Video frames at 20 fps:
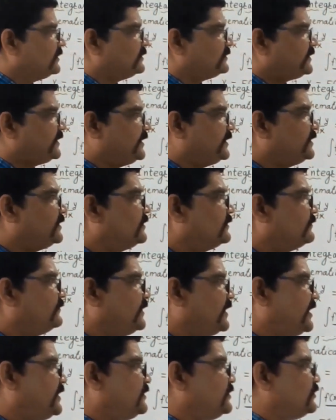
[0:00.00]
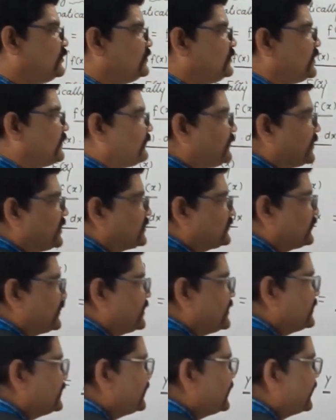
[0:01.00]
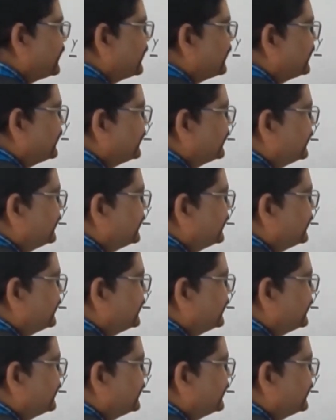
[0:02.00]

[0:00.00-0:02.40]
See, we have used the first one,